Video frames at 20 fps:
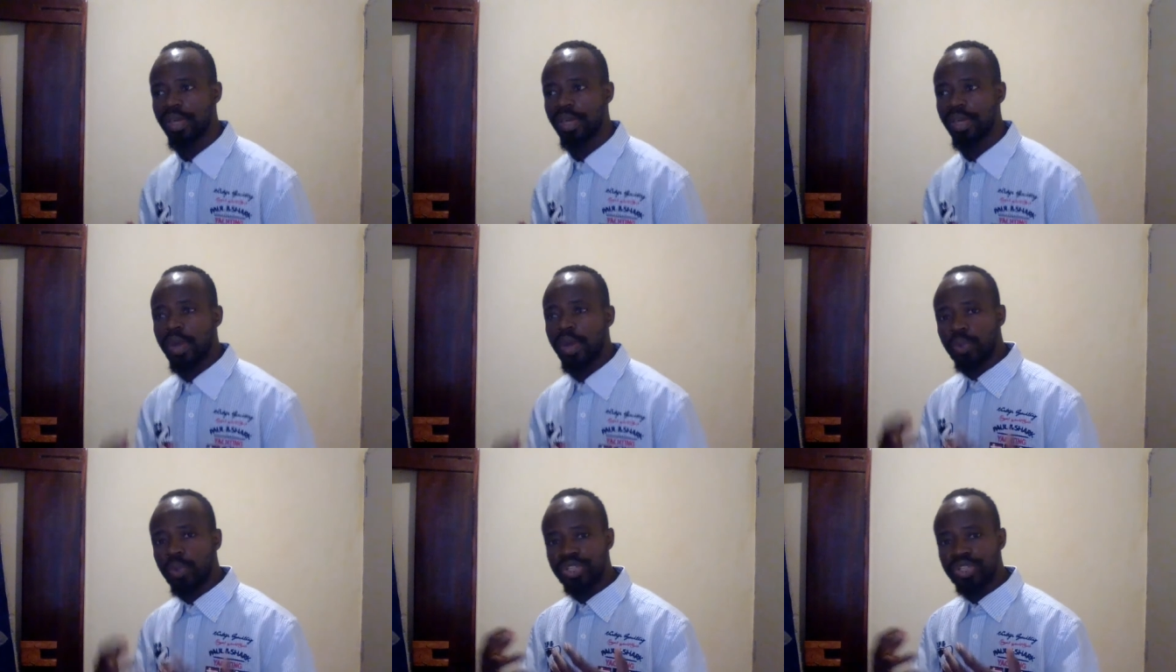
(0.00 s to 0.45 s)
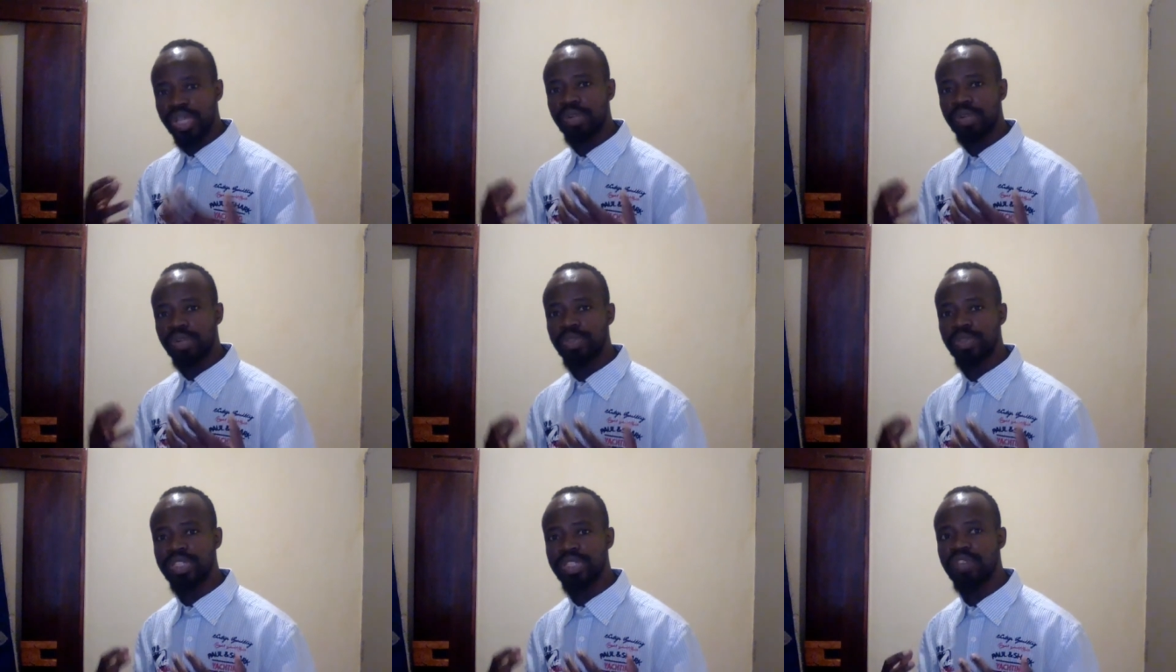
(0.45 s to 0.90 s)
we shall
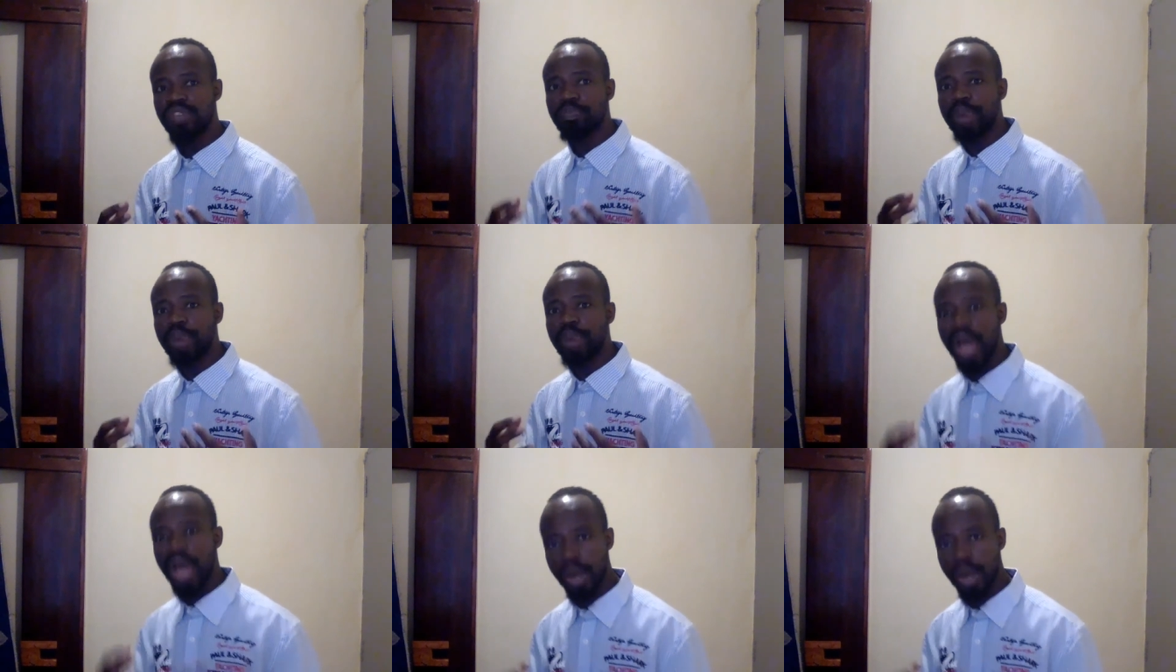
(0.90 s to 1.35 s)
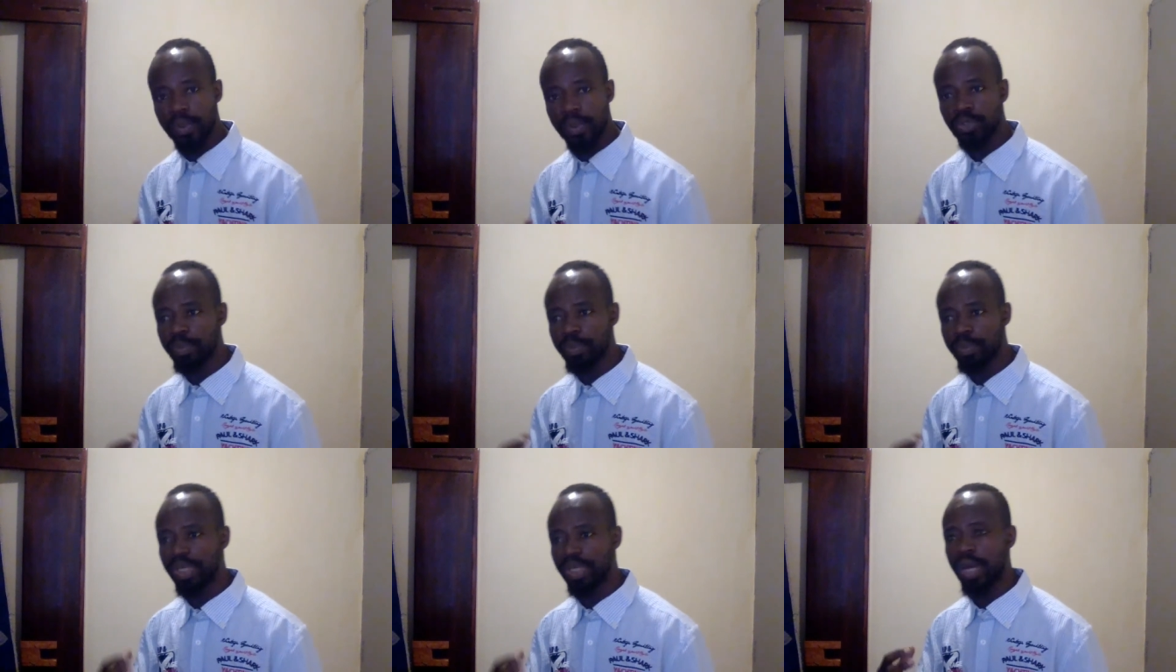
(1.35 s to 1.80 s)
receive power to
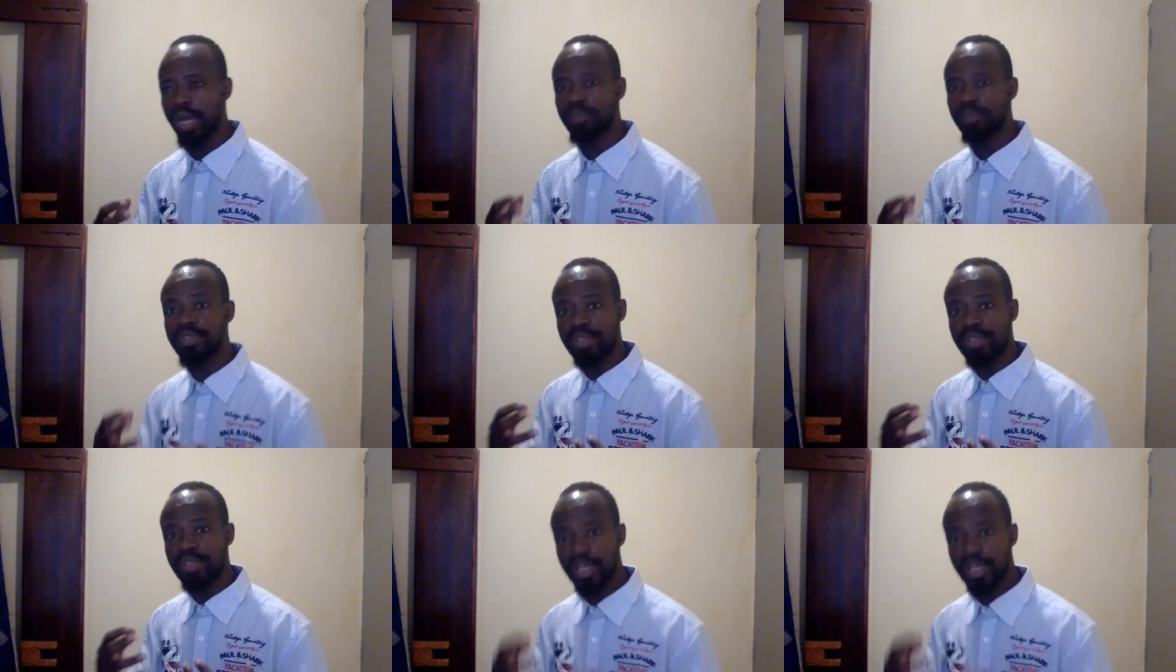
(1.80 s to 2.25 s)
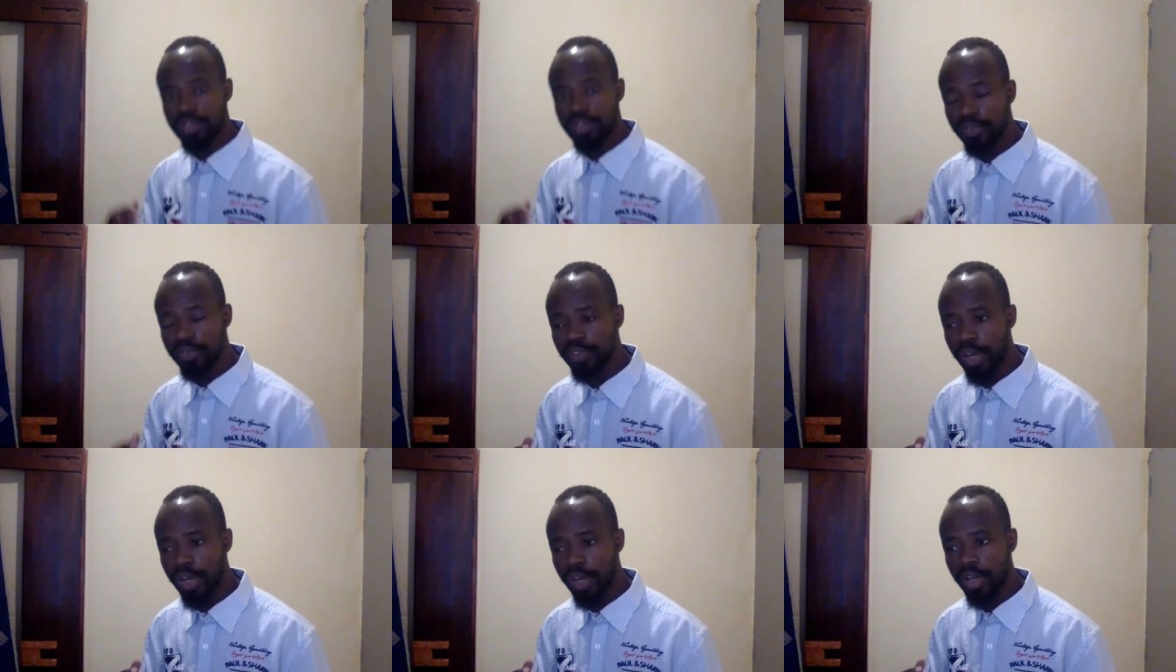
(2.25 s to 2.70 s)
become sons
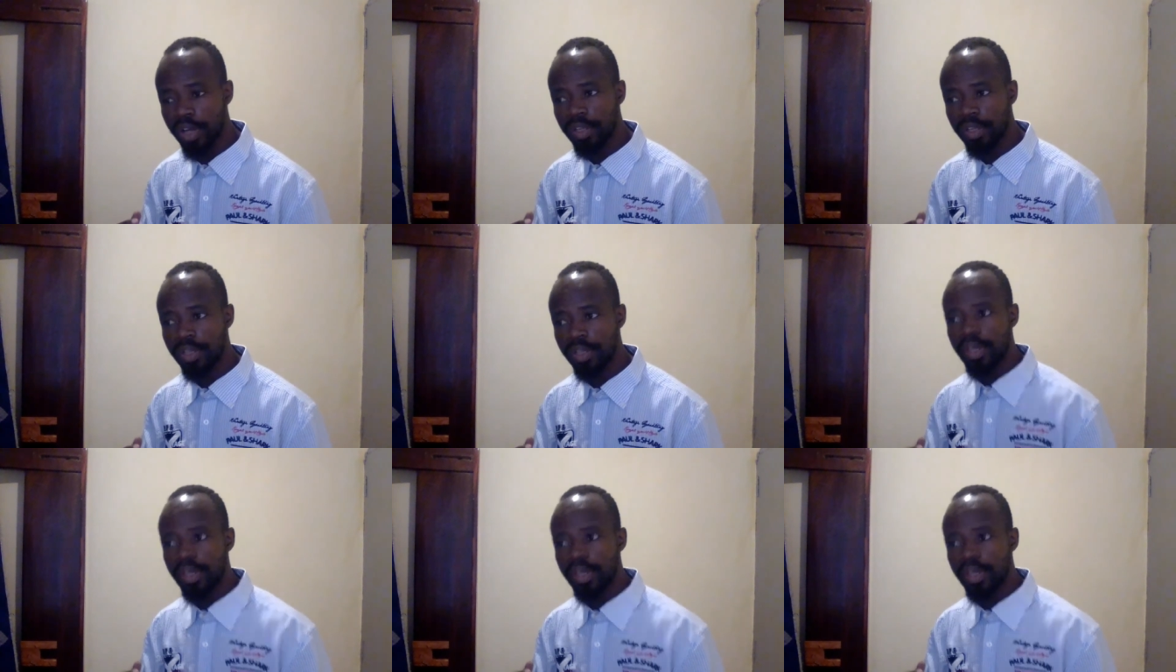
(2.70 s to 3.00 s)
of God.